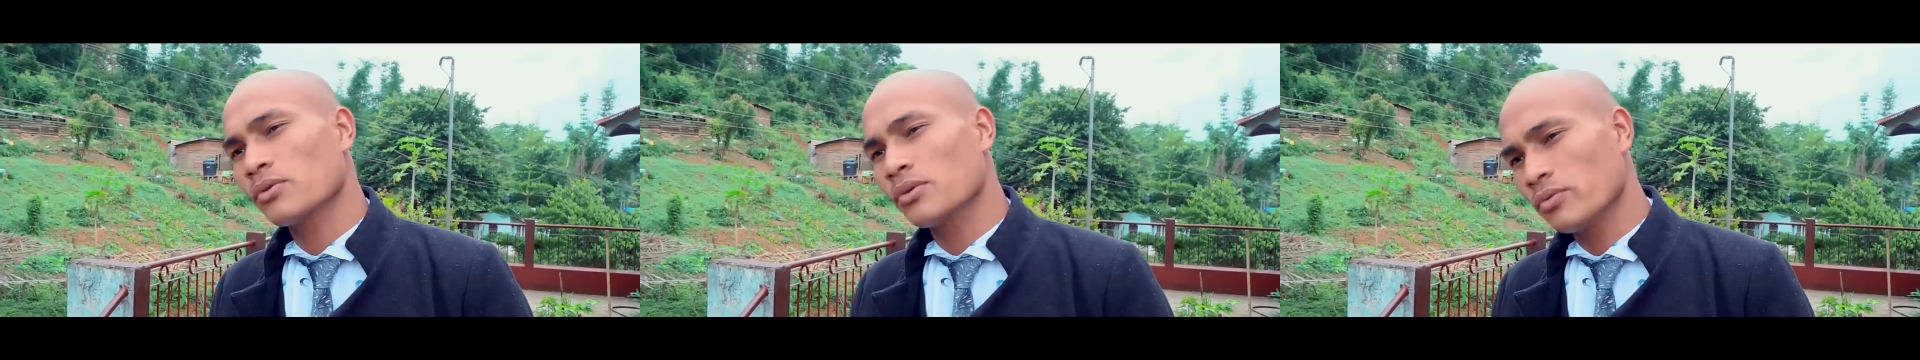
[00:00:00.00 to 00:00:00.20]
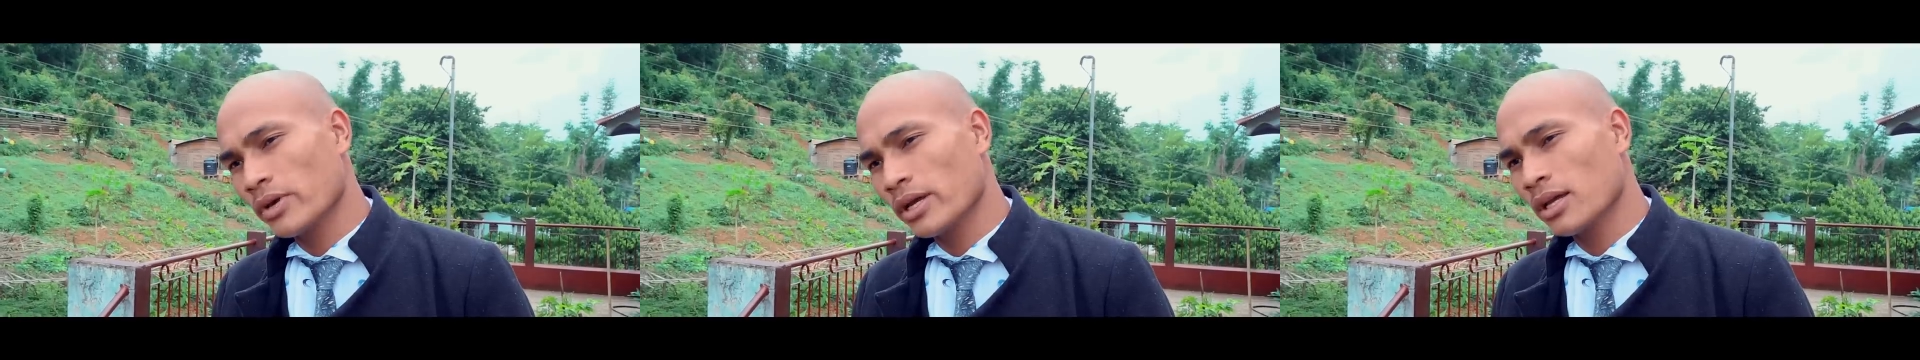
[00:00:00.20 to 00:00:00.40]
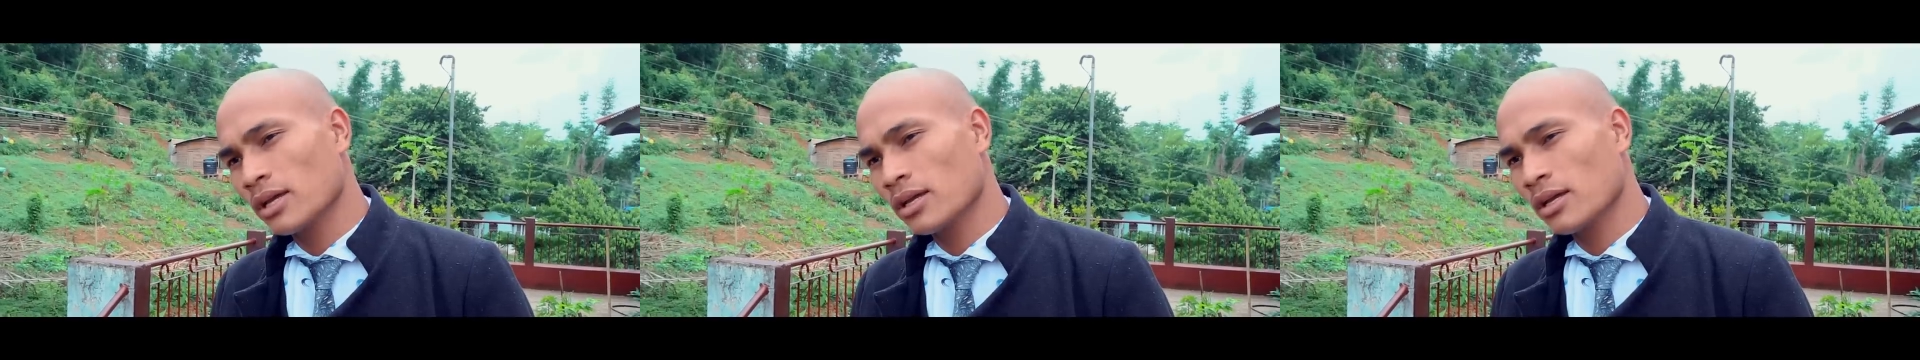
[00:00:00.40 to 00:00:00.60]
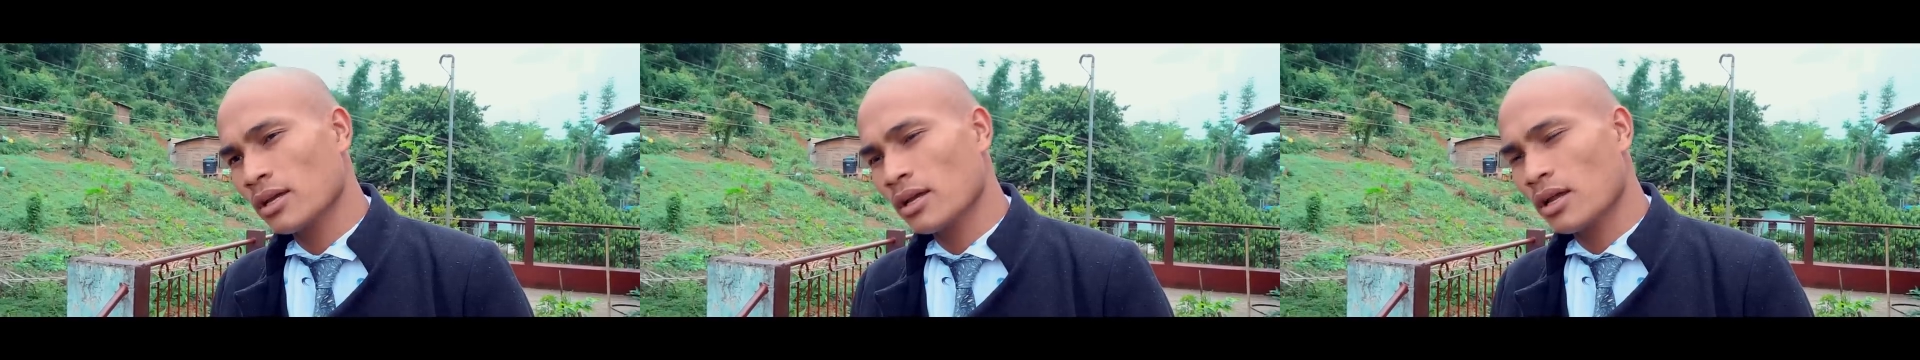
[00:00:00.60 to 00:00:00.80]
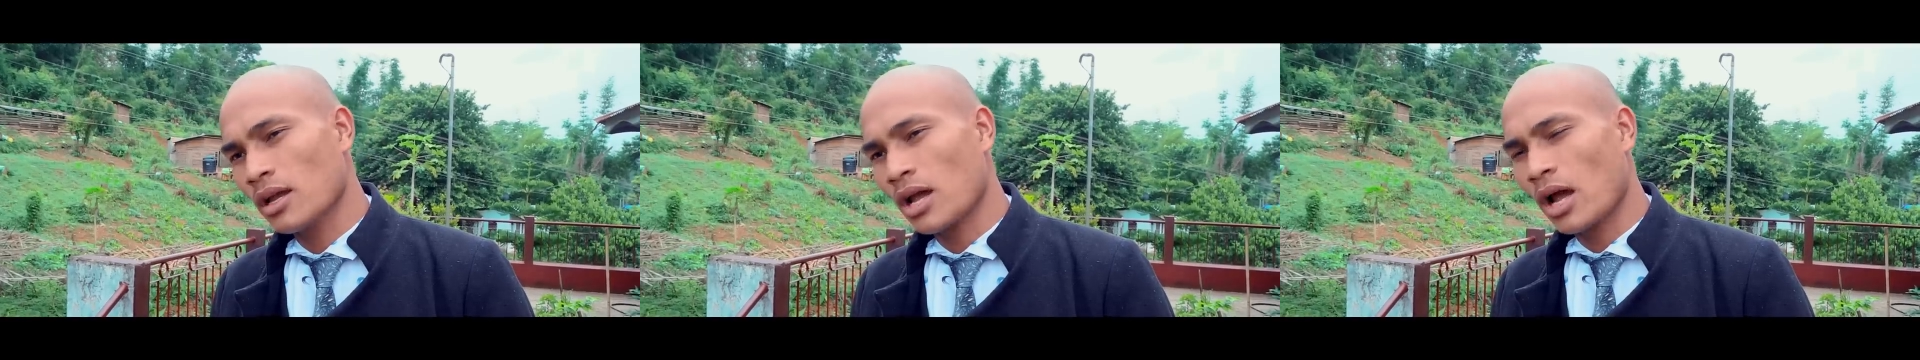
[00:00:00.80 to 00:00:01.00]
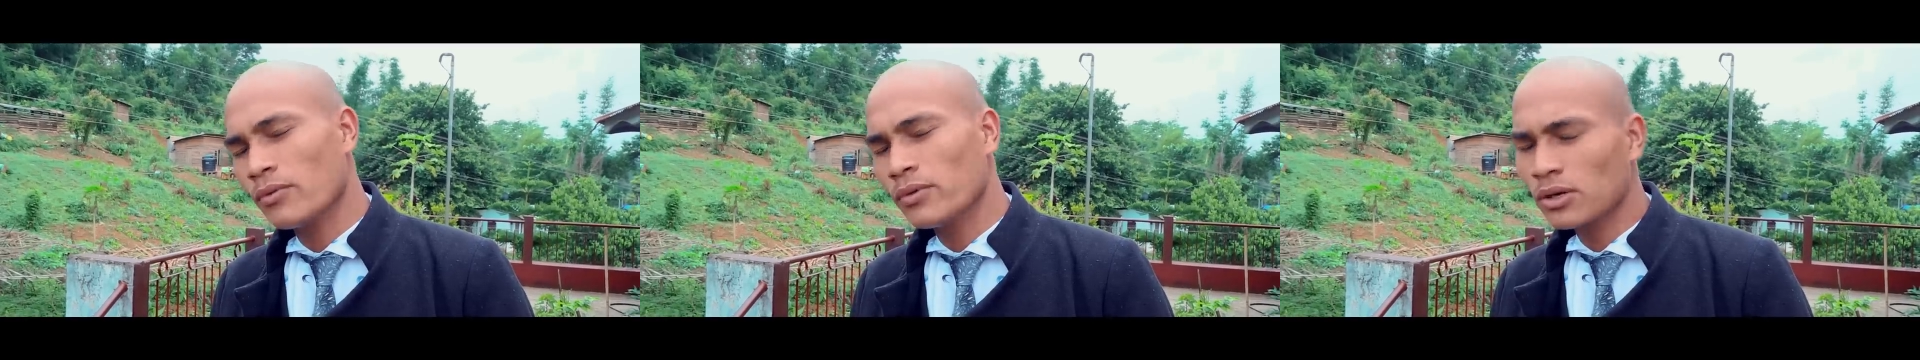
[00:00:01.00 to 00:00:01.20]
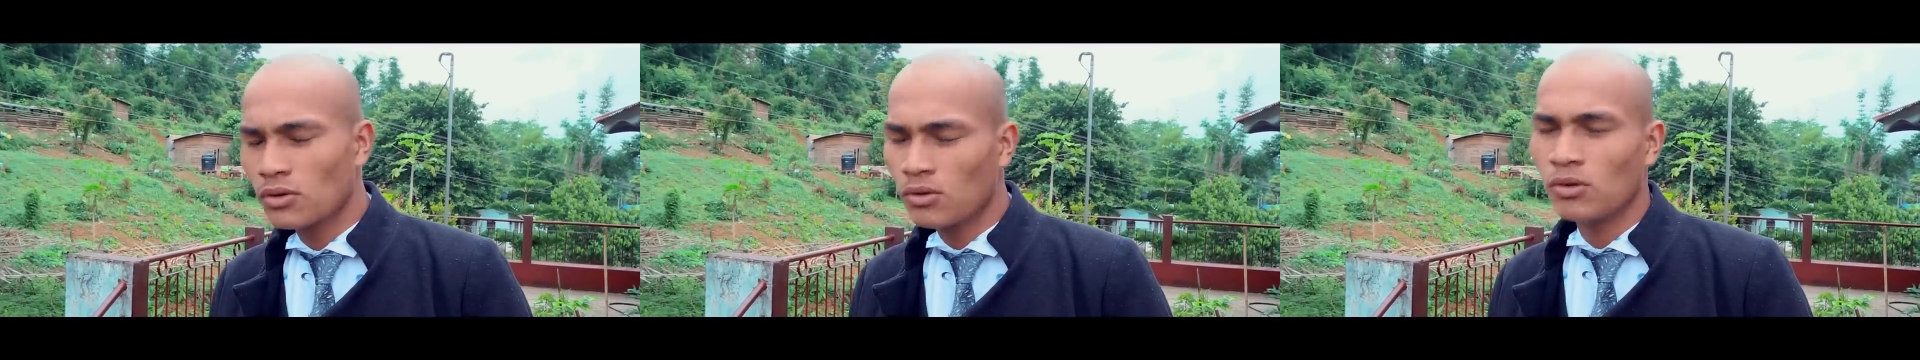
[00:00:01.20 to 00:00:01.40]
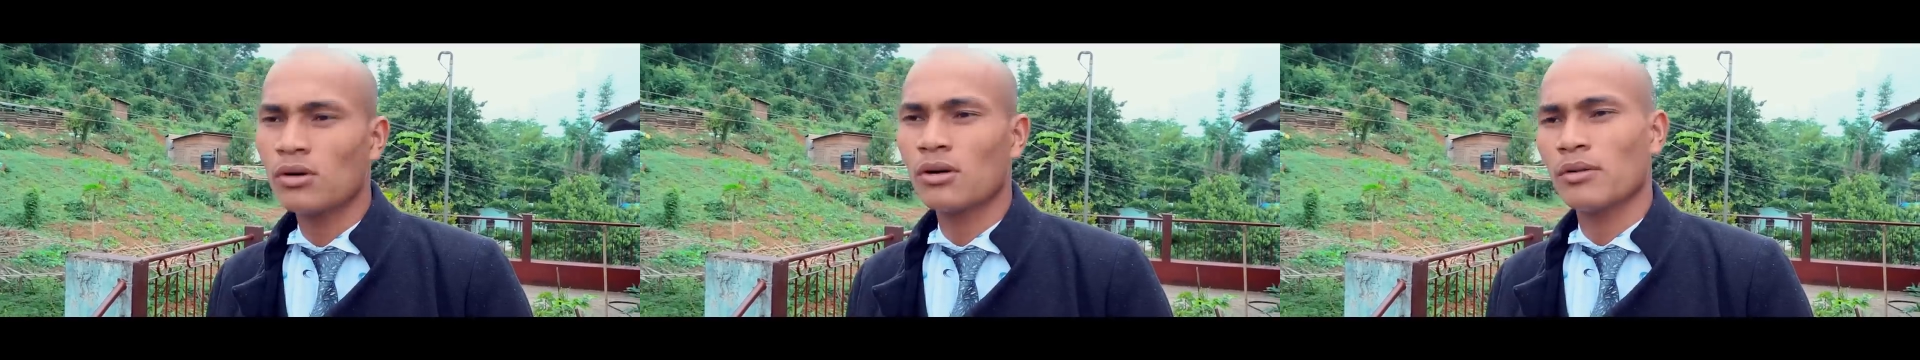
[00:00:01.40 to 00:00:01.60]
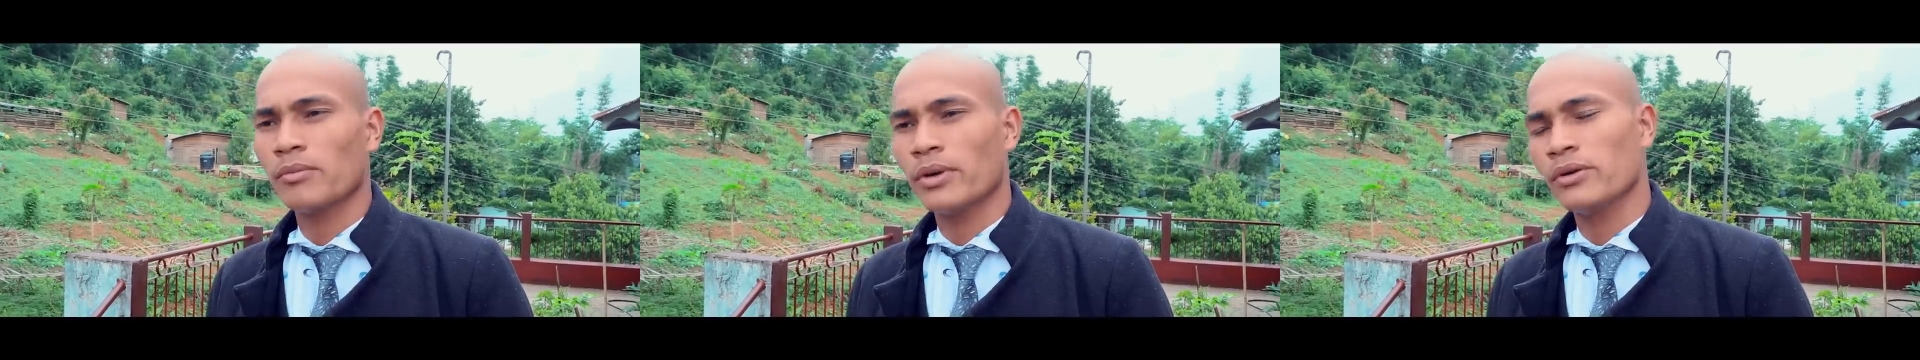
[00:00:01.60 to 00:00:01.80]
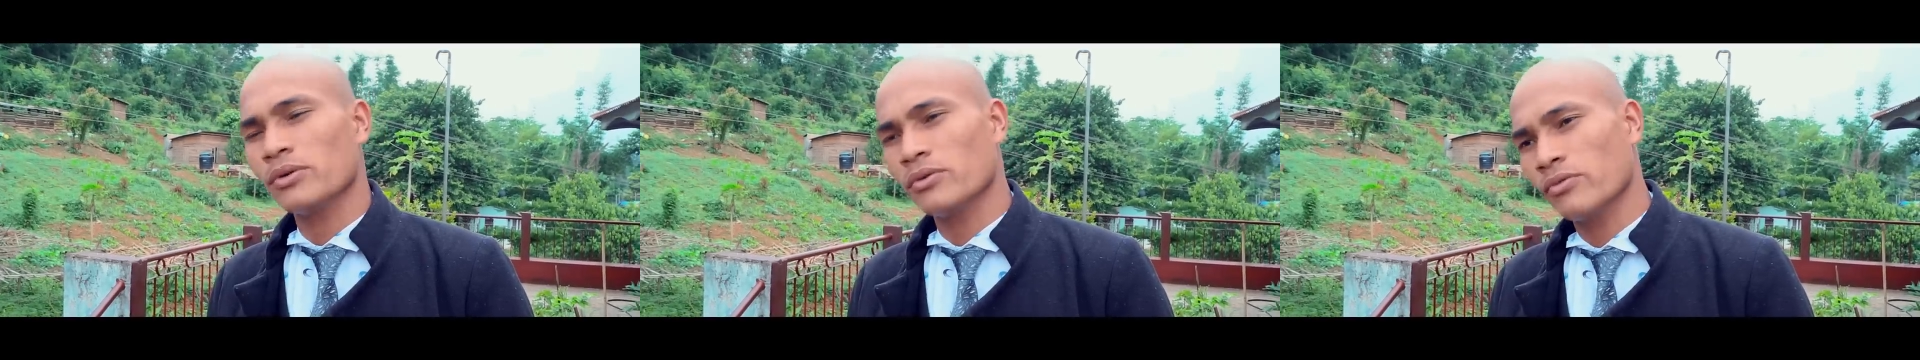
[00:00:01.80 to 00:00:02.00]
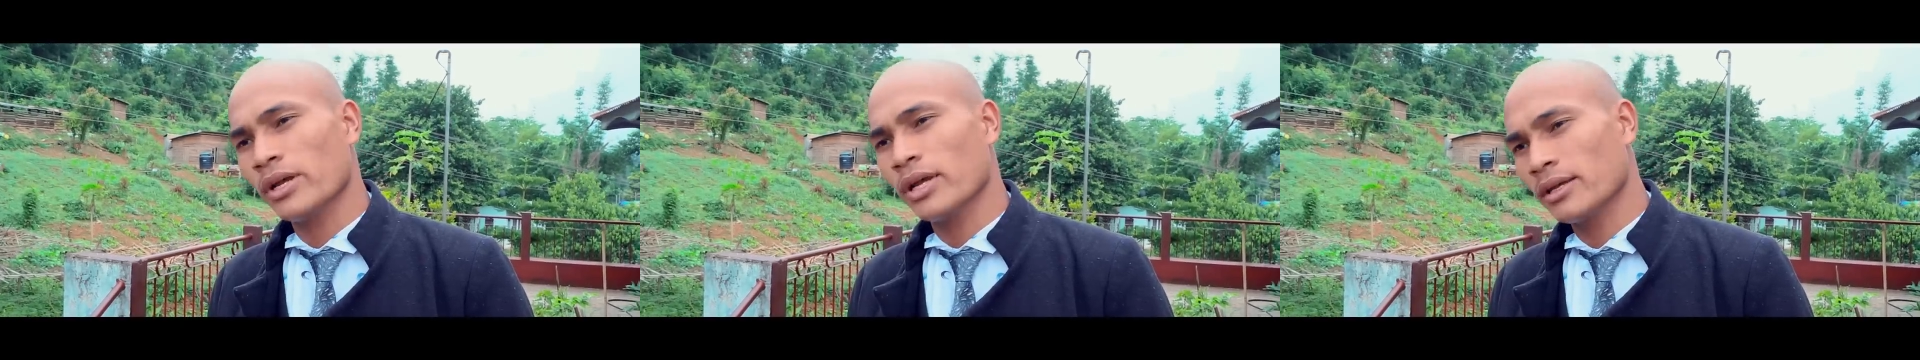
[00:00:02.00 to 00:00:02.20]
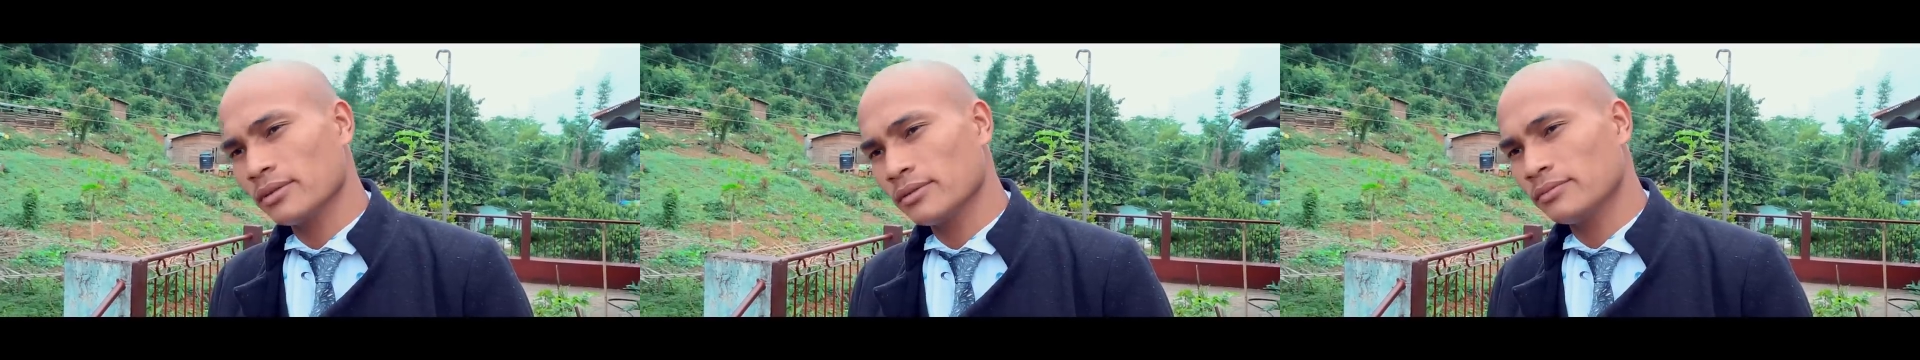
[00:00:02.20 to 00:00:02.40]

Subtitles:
own way. I will go my own way.